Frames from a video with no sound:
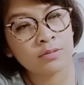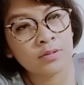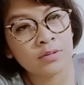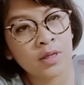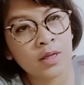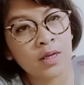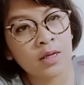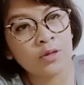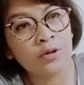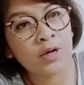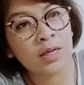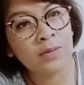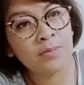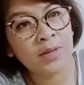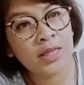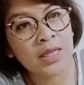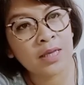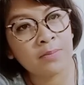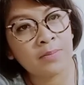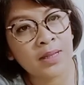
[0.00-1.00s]
your
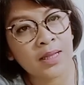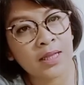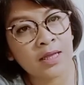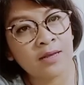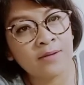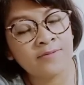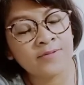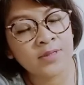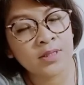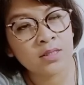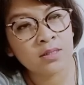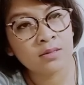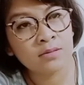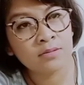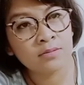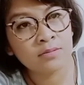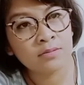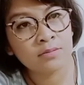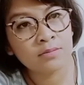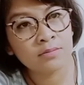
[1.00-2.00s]
limiting beliefs,
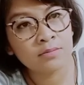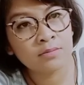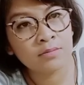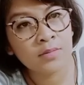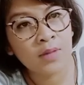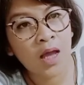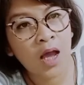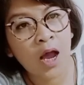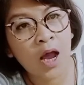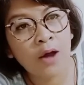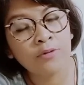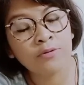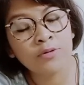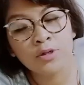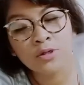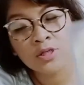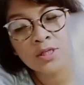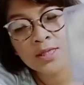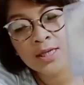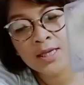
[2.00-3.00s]
how you
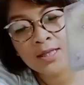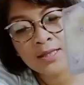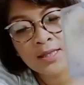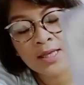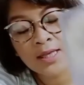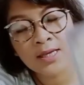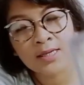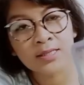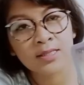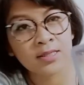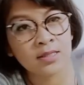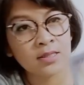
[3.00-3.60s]
see things.